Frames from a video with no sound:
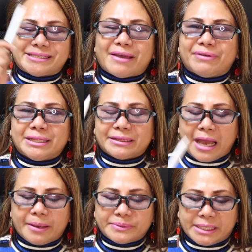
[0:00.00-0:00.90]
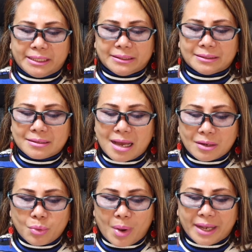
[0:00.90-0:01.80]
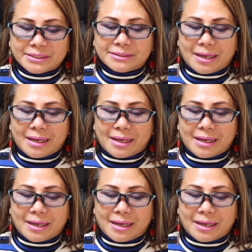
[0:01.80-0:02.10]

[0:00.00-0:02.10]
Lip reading: 7 times in clockwise